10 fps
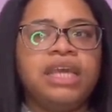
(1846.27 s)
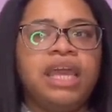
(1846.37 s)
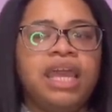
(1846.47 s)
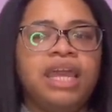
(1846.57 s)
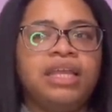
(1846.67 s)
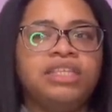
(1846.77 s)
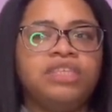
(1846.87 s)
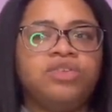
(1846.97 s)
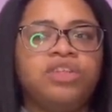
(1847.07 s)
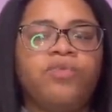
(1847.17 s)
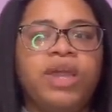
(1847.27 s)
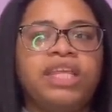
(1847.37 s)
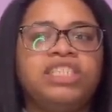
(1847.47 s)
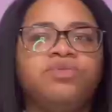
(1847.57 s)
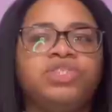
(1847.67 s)
and the way
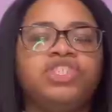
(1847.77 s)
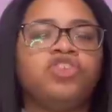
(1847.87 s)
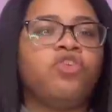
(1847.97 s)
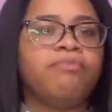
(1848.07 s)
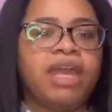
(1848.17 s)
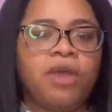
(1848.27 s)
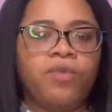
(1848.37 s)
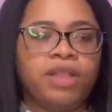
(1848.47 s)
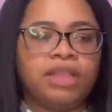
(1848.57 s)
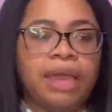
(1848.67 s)
that she was so mad when